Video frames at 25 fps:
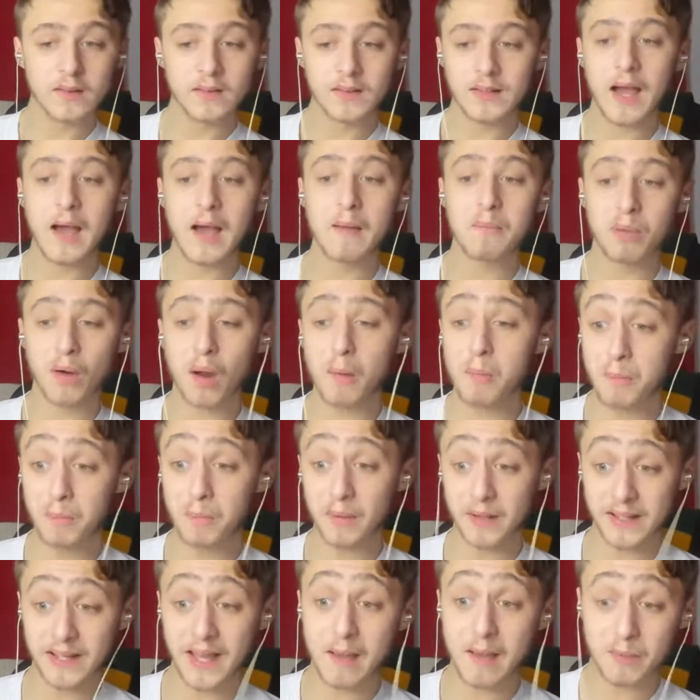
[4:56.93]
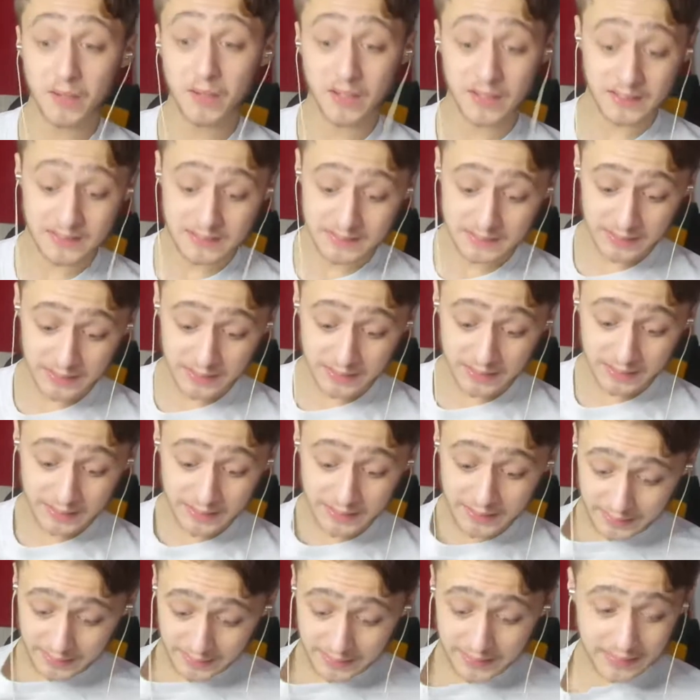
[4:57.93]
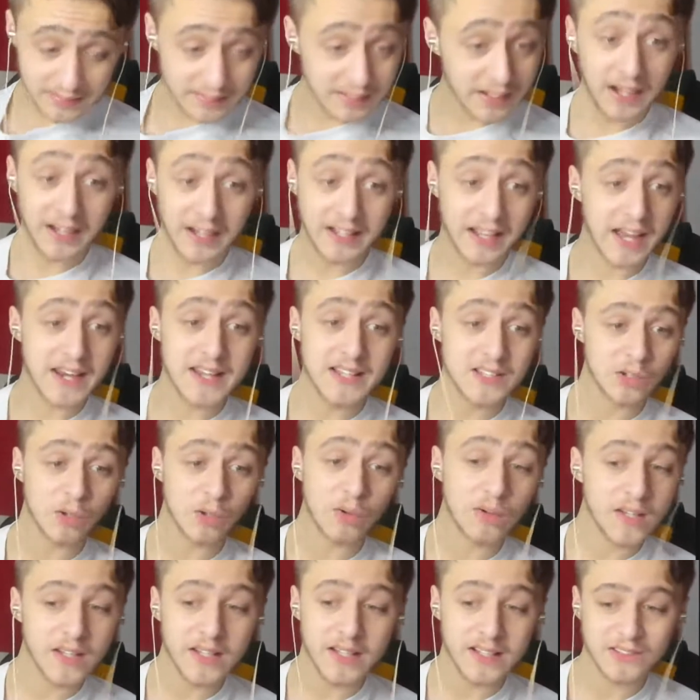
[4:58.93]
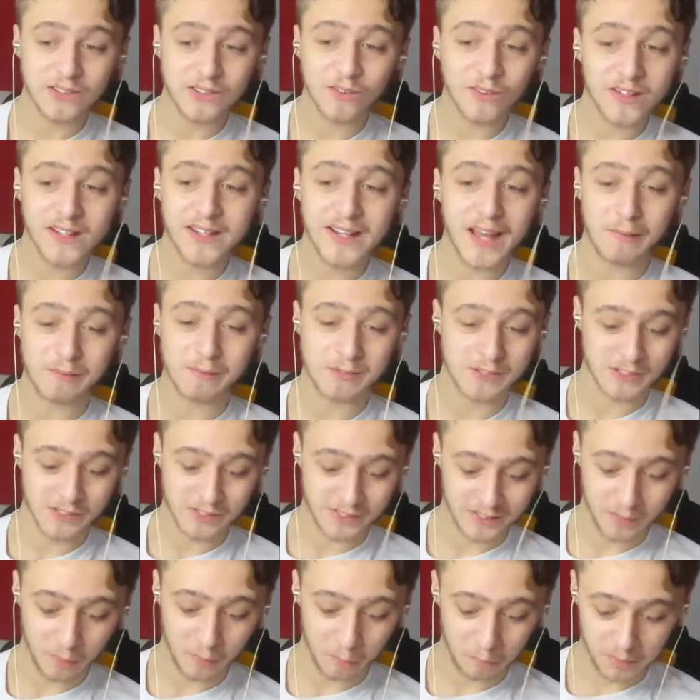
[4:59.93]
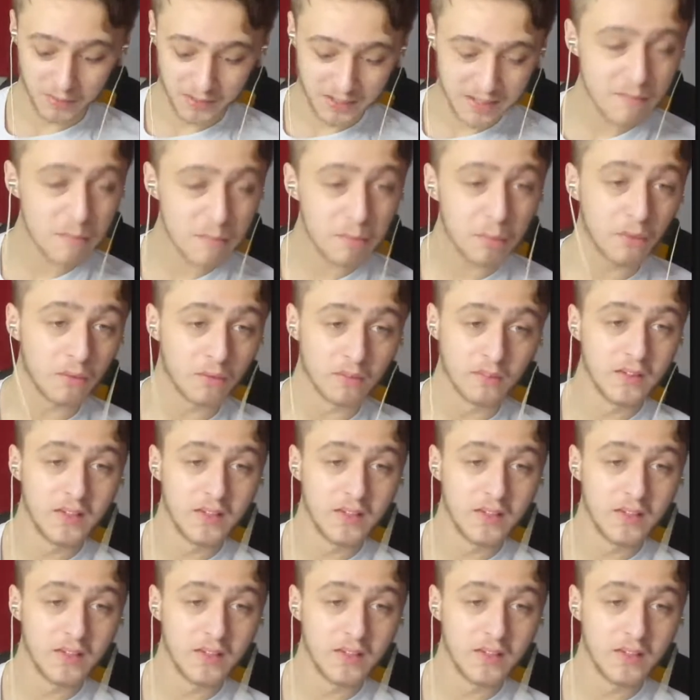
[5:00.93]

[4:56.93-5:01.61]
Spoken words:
Yeah, probably. Yeah, because he's looking absolutely unbelievable.